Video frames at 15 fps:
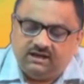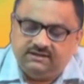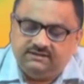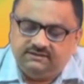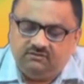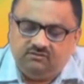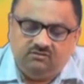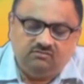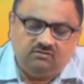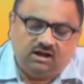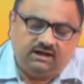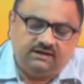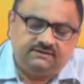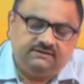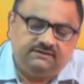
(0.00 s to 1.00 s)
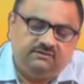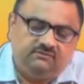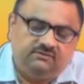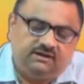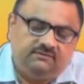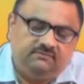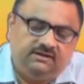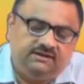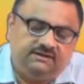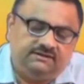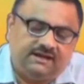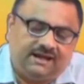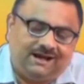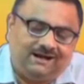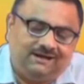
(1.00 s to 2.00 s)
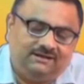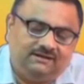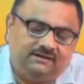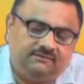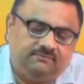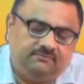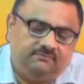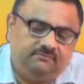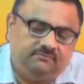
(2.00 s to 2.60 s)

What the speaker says: is equal to r0, that means at the